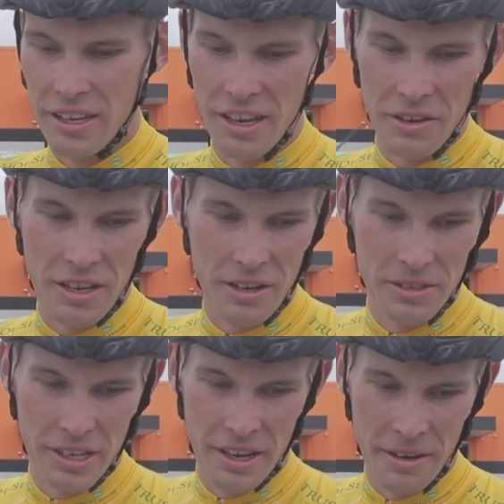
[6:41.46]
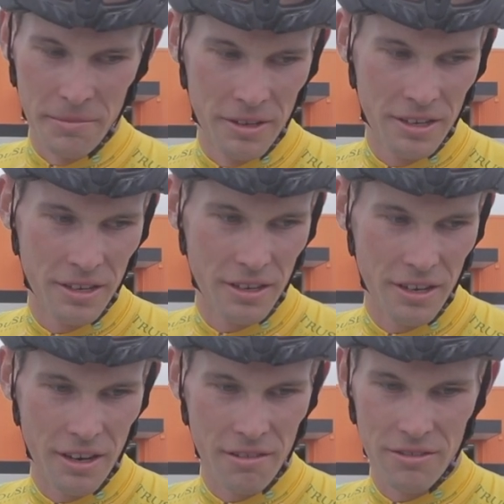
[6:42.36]
yeah, we did. It was um,
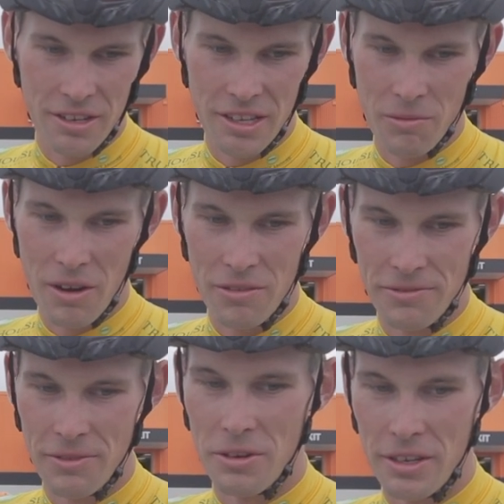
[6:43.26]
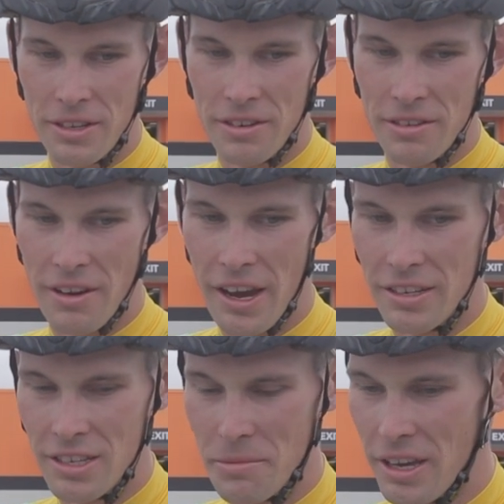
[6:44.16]
a really well fought
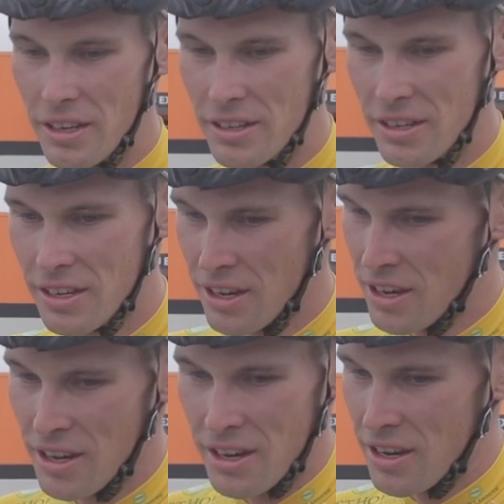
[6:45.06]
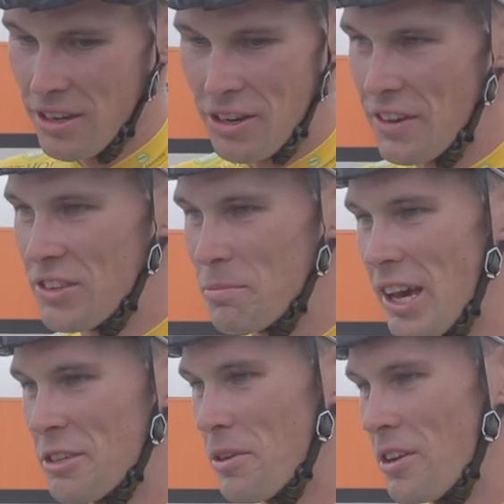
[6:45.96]
race. I mean, got to give it to
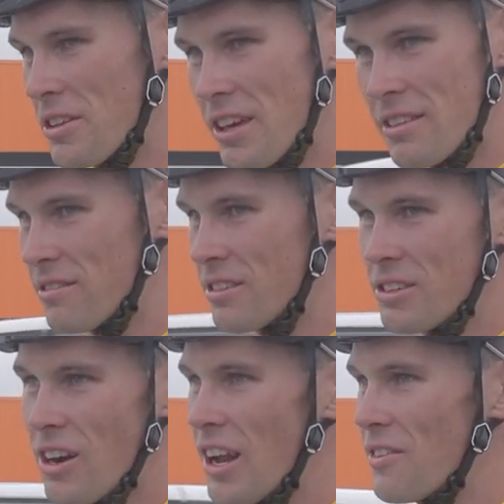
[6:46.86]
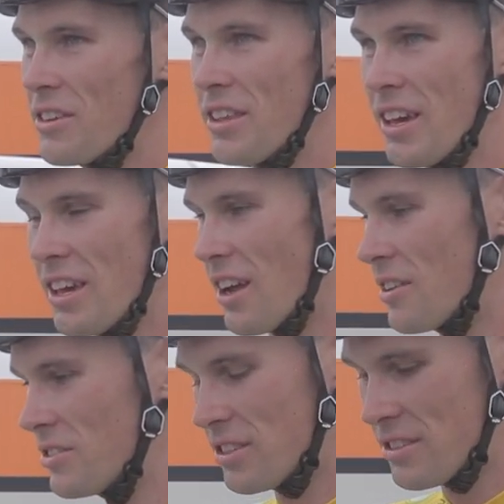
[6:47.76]
Black Blacksburg. They tried everything, and
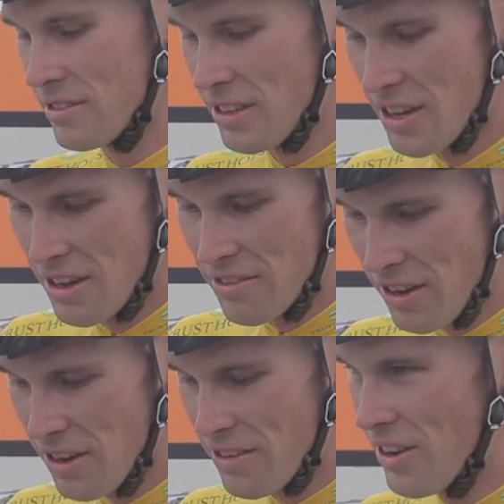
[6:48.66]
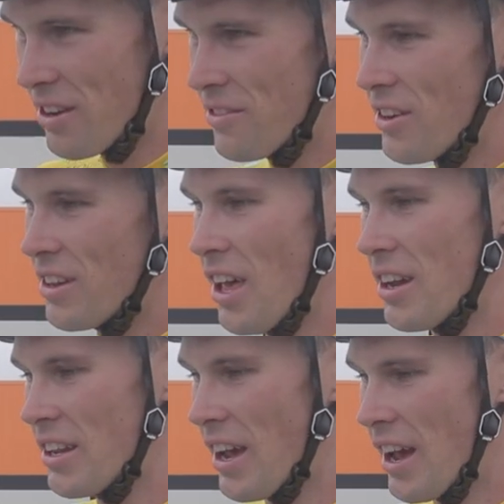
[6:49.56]
I was just very, very, very
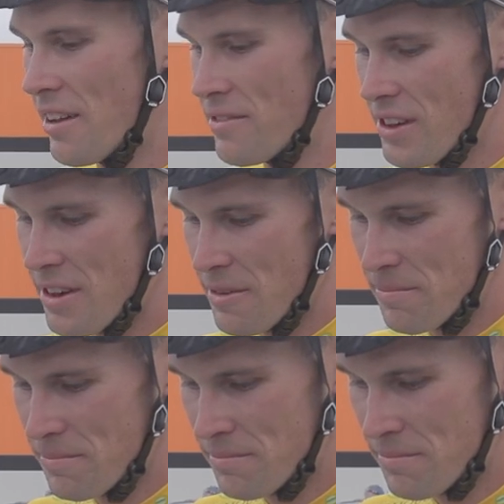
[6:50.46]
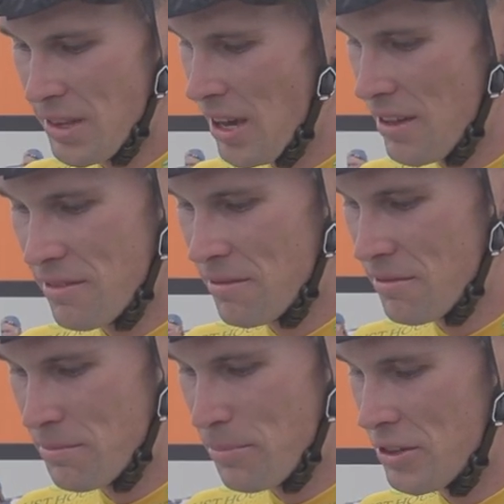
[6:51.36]
lucky to have, um, yeah,
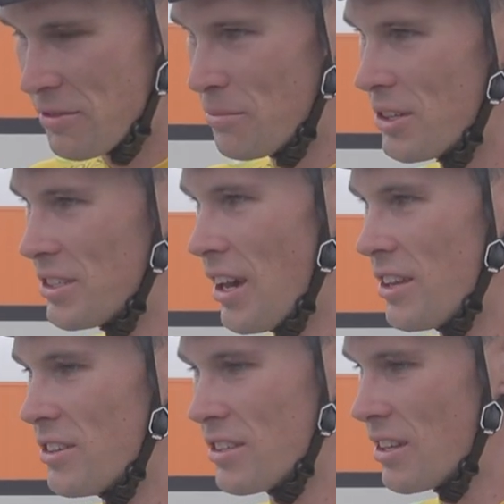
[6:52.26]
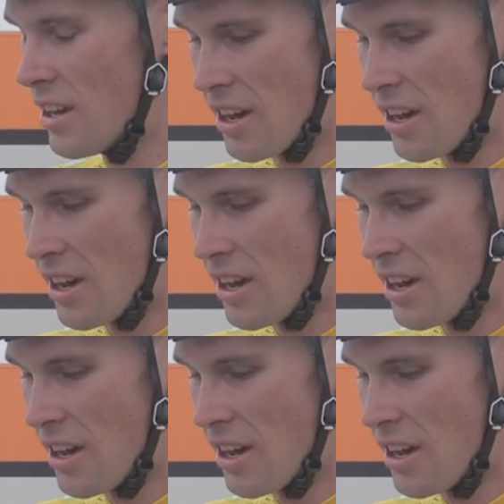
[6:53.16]
boys from Bridge Lane just